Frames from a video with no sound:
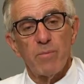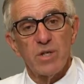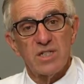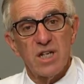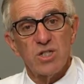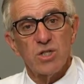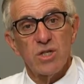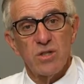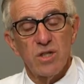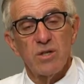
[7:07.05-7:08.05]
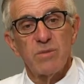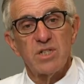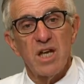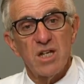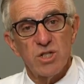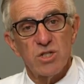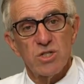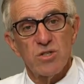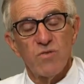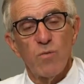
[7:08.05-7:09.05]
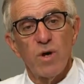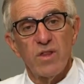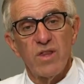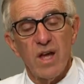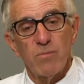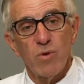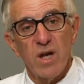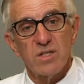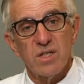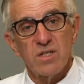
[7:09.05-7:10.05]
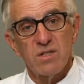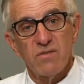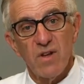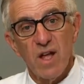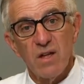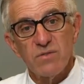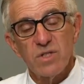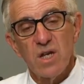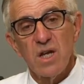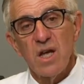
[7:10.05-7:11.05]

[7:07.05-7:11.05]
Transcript: potentially the limitations of what that process involves